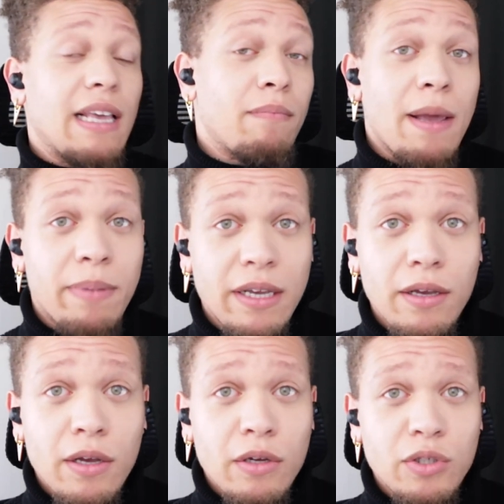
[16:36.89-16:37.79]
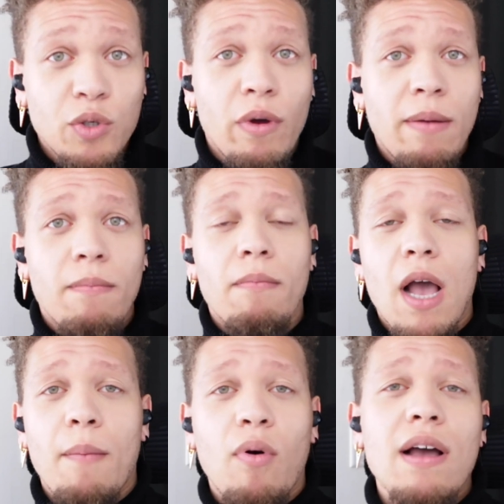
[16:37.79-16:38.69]
They might be doing
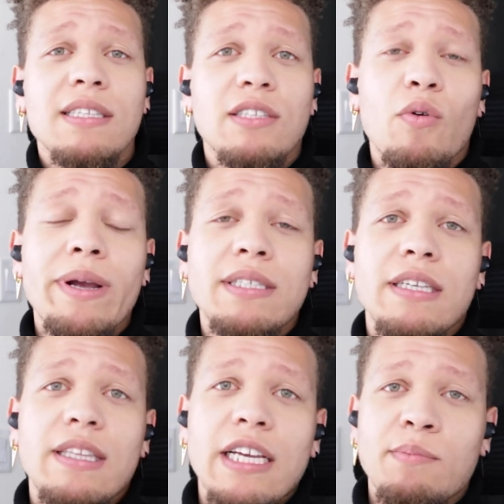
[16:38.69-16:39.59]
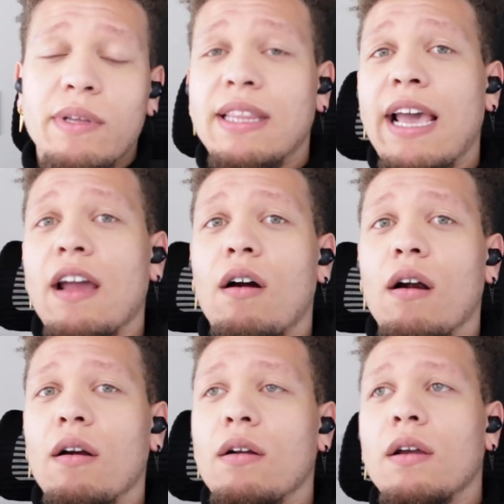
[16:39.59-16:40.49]
process-oriented things, but they
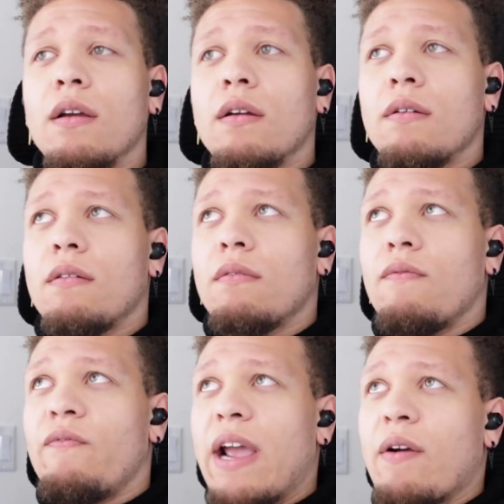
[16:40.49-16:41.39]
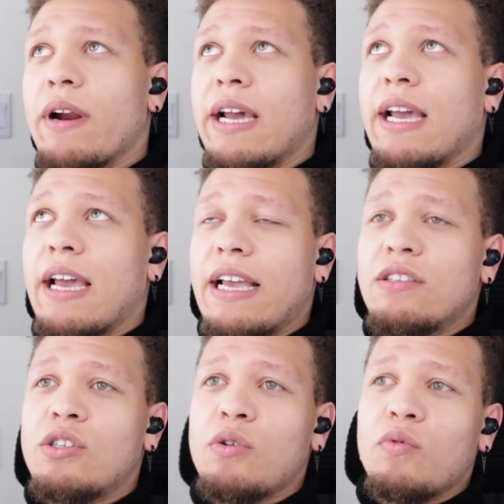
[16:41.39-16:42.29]
are very
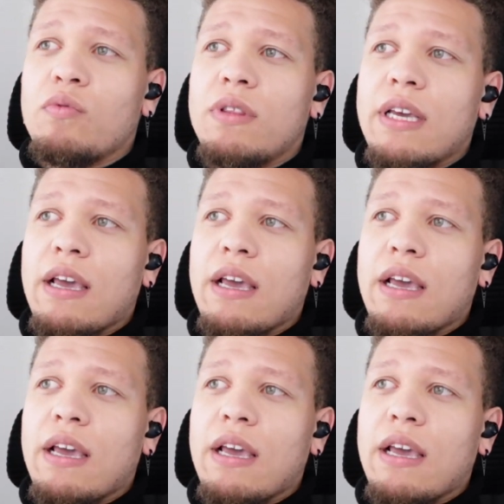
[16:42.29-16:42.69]
into